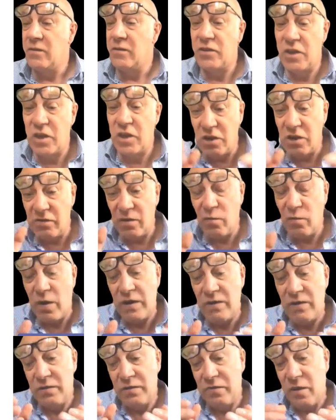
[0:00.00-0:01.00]
securing
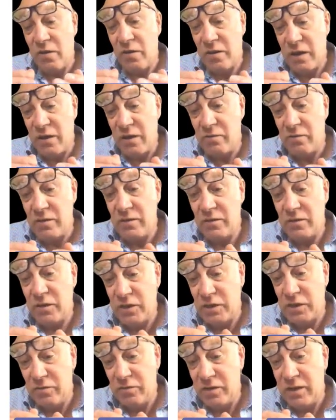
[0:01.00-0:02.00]
ways of our current
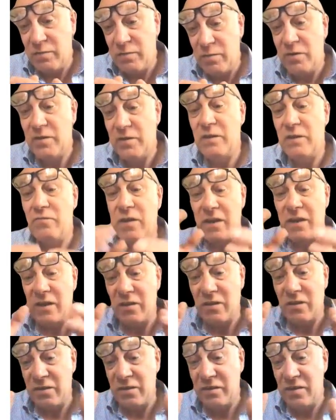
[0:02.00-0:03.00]
student community
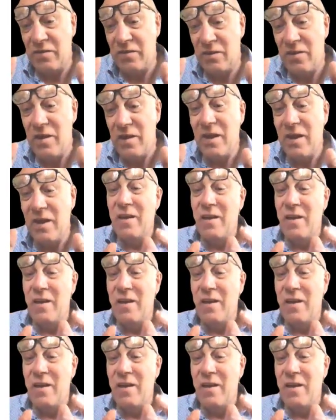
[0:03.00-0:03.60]
recognising that